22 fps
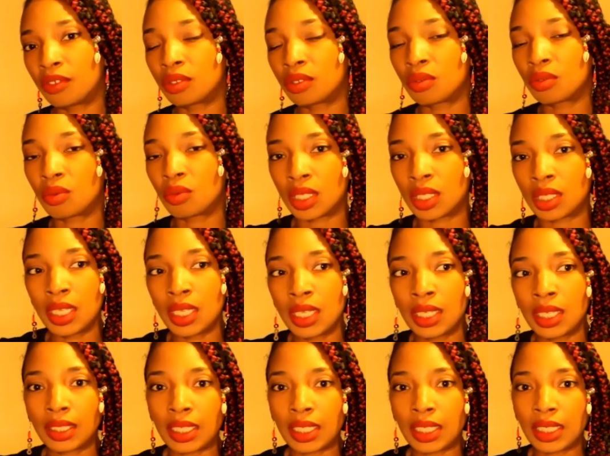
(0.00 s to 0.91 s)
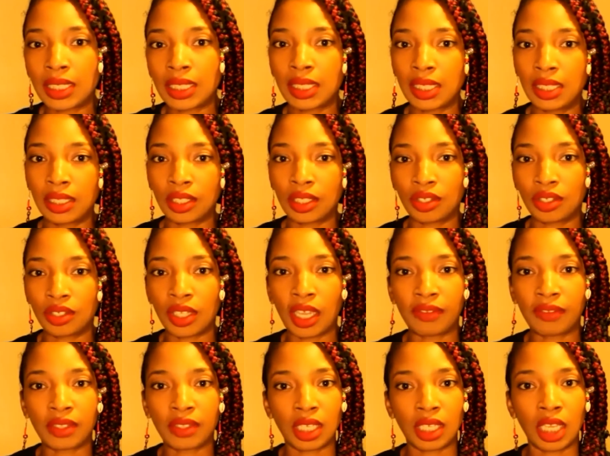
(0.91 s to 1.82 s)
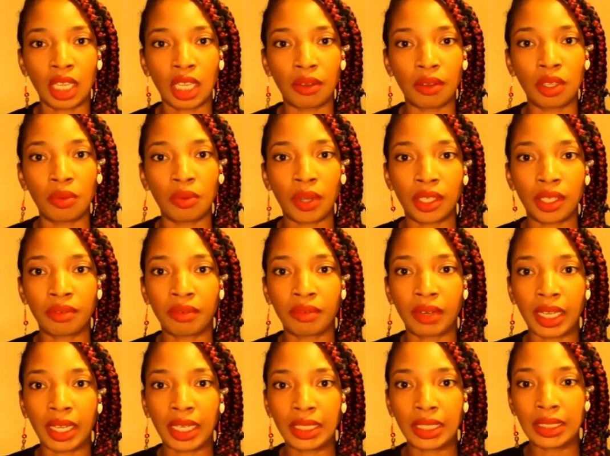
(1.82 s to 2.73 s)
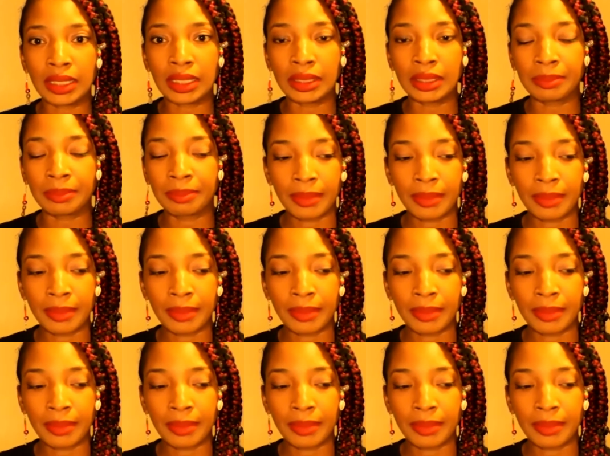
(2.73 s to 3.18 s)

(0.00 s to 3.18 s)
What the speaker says: To want less things that you have to carry while you're riding.